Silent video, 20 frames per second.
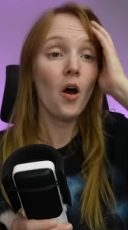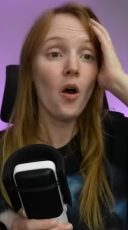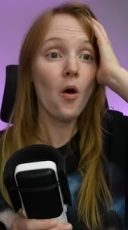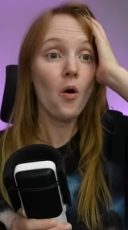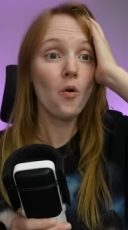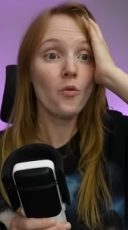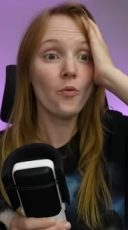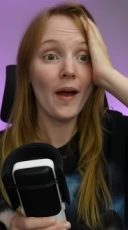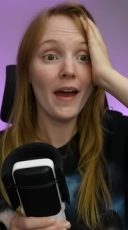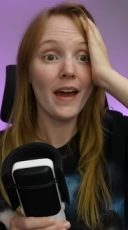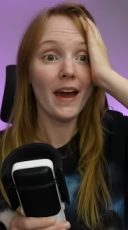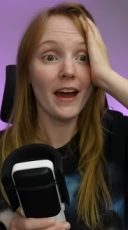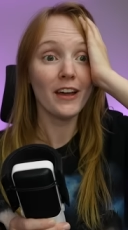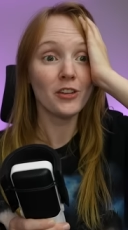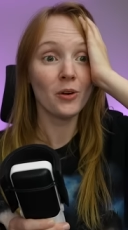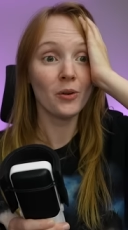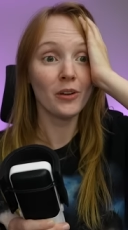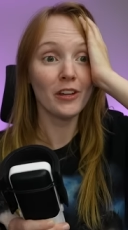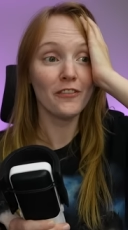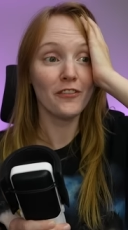Oh, right. I
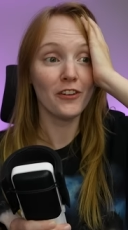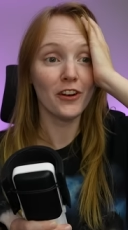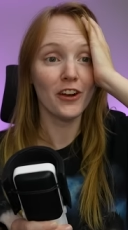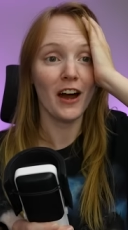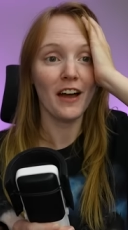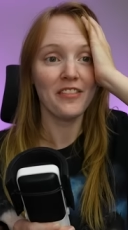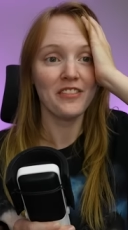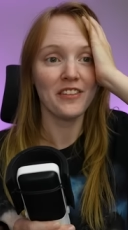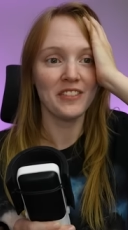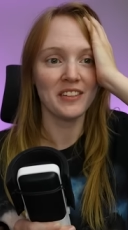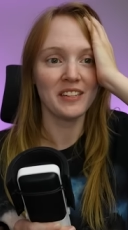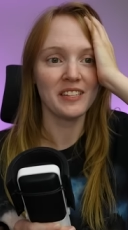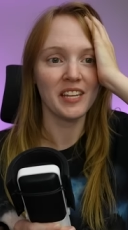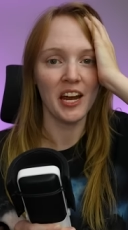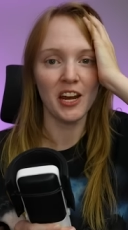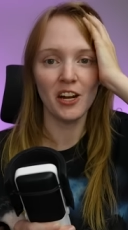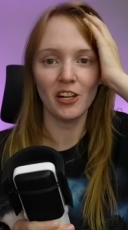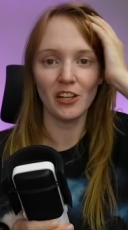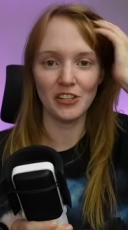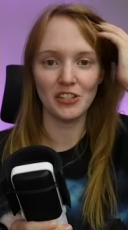totally forgot that the
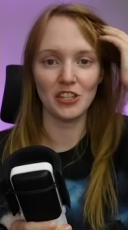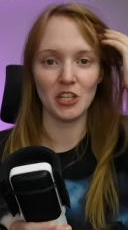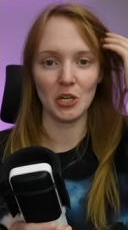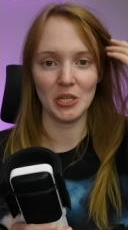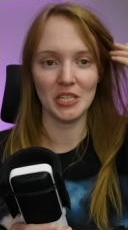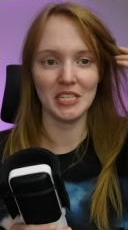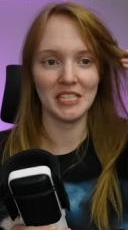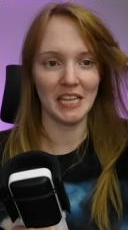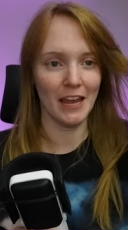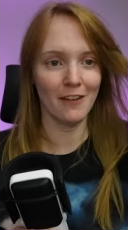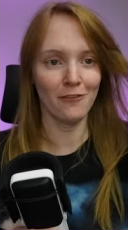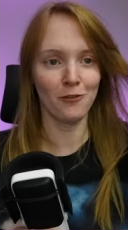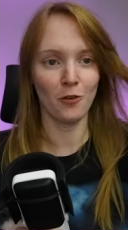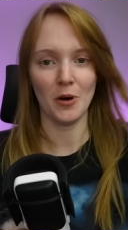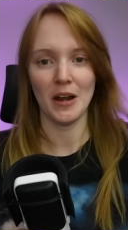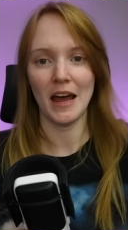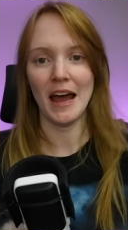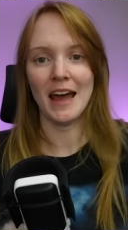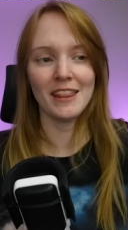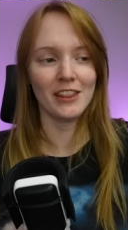title is their safe
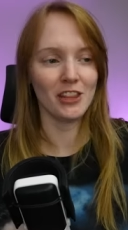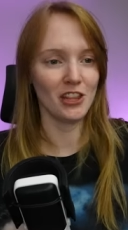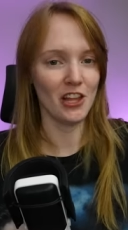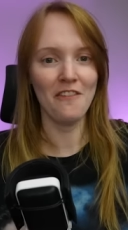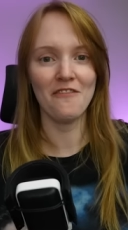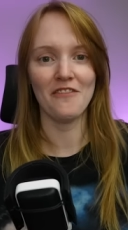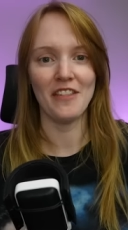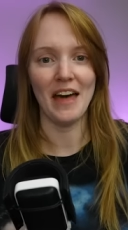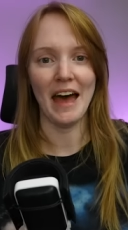word. I love